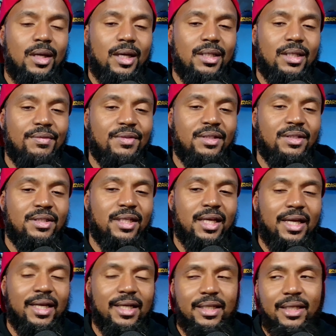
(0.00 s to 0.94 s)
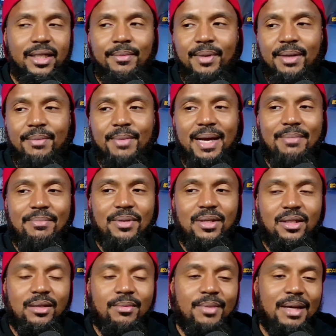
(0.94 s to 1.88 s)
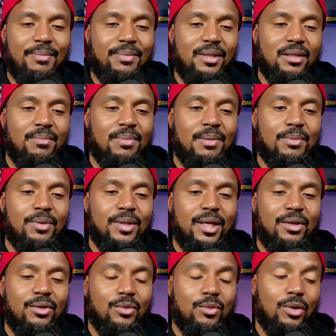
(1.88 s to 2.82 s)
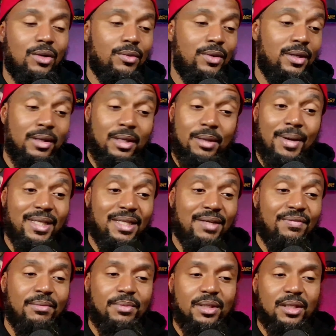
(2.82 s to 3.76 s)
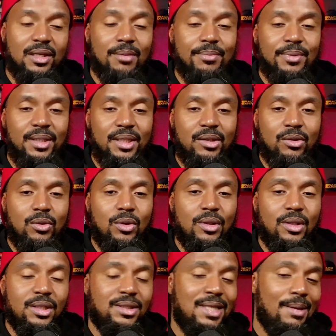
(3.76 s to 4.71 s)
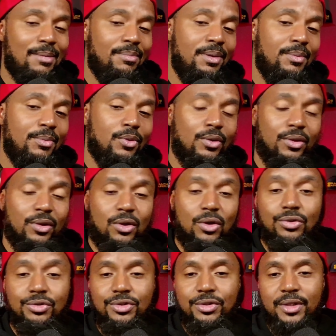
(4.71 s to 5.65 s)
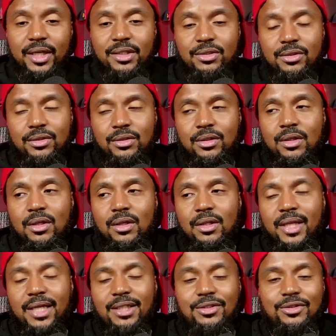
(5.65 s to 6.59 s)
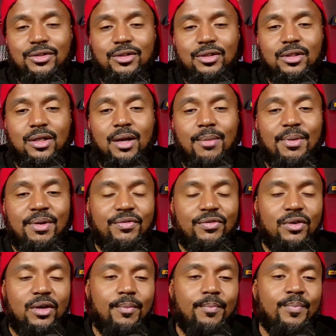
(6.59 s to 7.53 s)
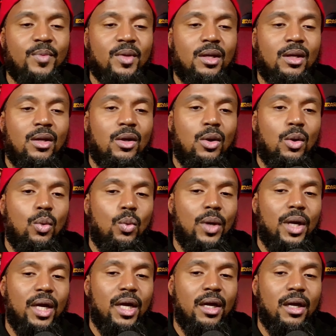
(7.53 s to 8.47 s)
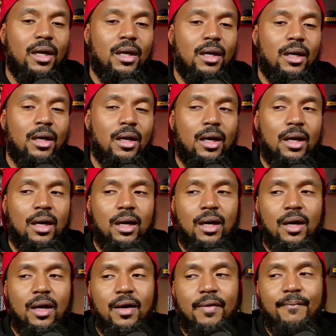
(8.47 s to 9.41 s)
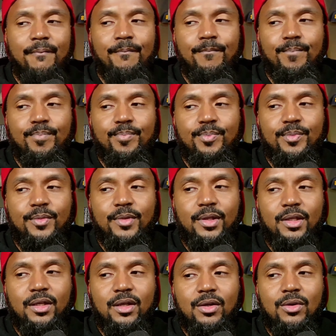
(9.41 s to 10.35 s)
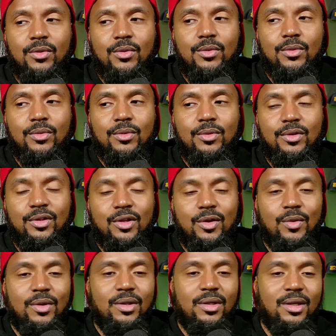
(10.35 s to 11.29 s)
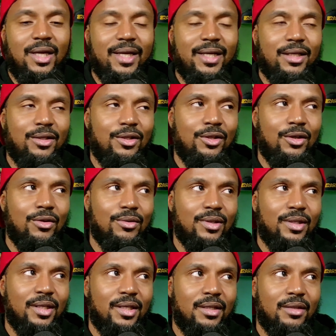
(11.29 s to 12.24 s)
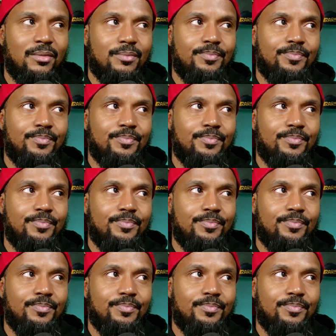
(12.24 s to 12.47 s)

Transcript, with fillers: I definitely say like it, it might be it might be the people that you're working with. It might definitely be the company or the type of people or the culture that you're that you're coming from, where um, you know no one like you don't get